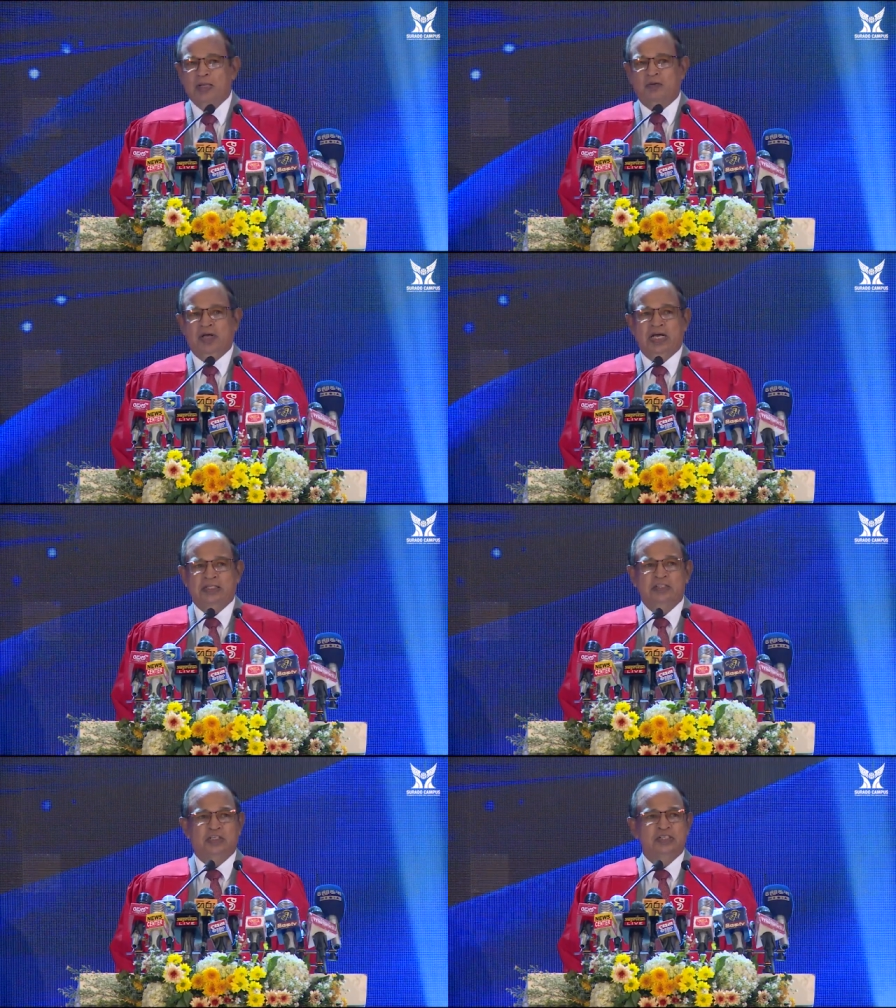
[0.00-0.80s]
where
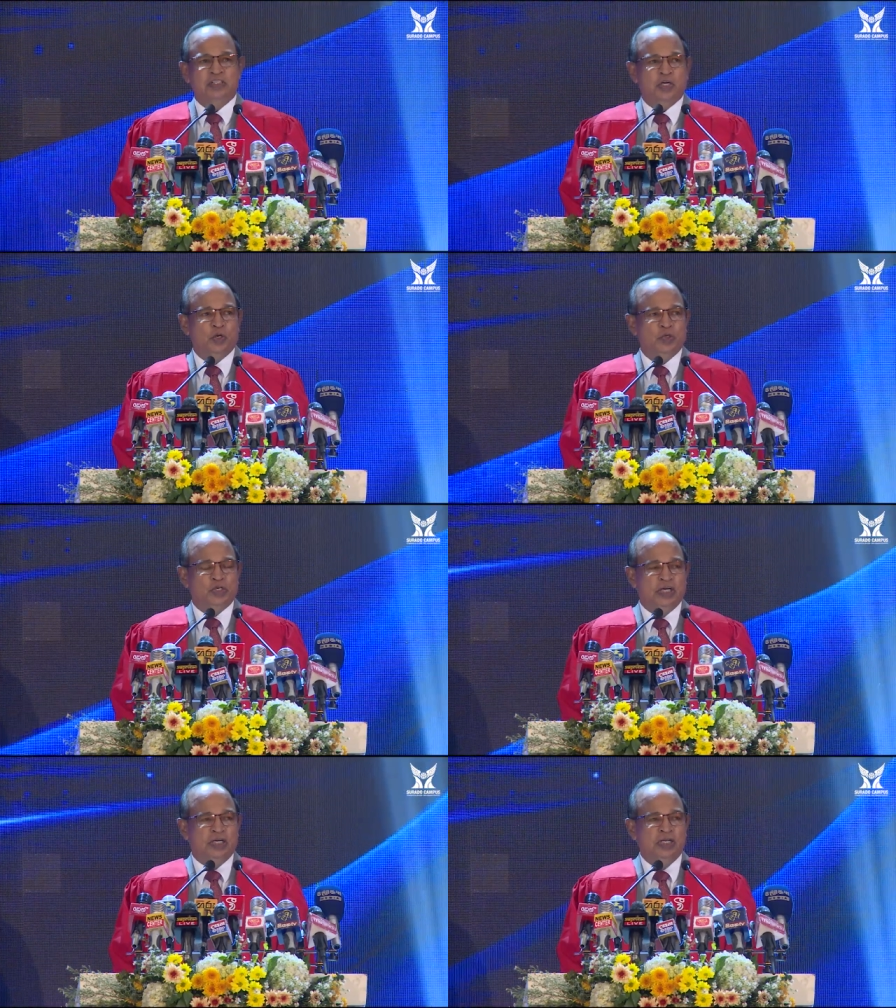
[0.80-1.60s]
this
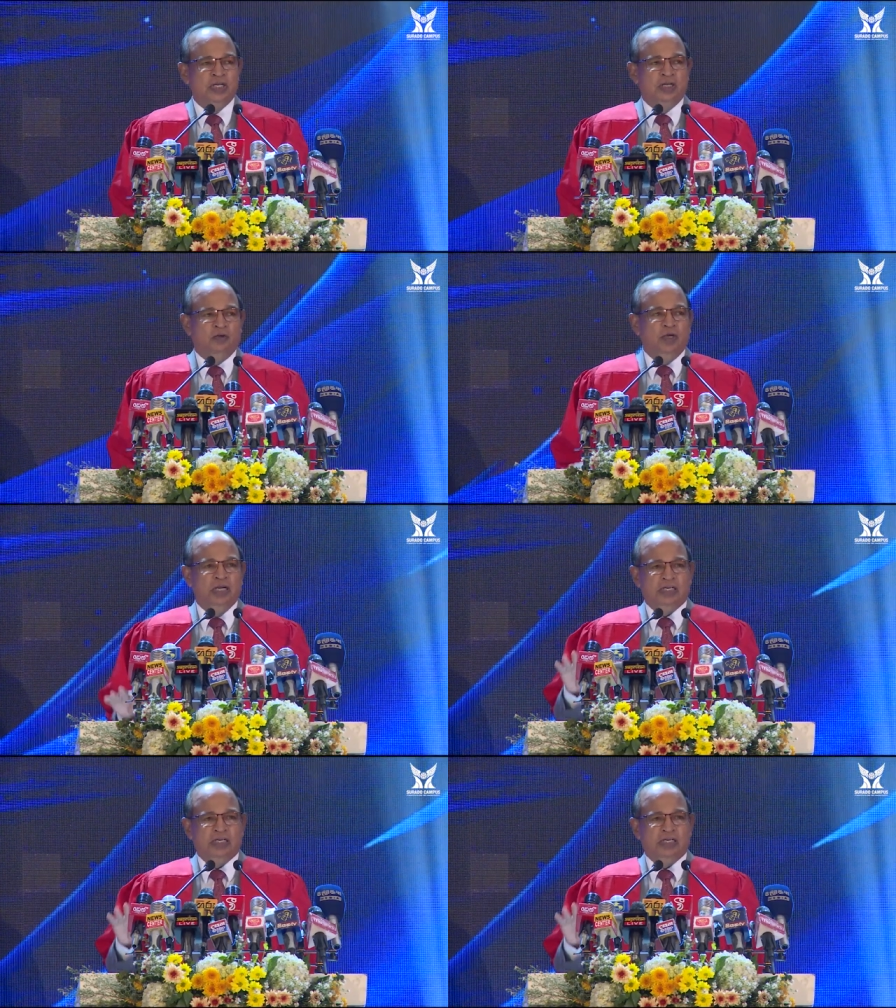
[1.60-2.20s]
institution will